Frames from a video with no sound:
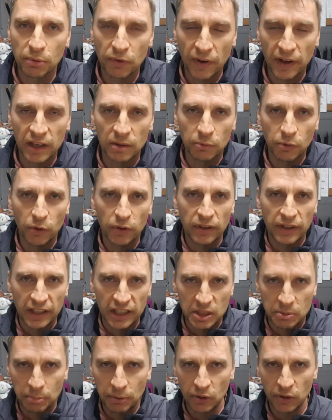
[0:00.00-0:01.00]
provided me with the
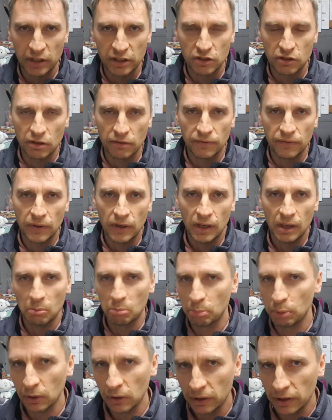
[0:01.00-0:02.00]
experience of
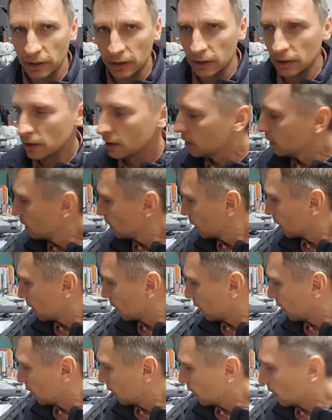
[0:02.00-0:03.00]
building
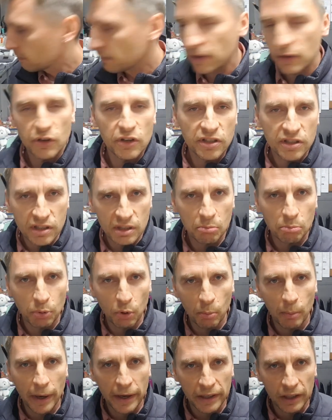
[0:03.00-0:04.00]
a very
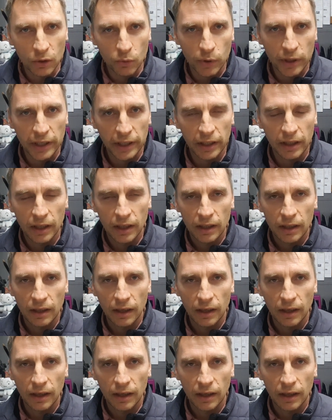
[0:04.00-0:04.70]
simple mining rig,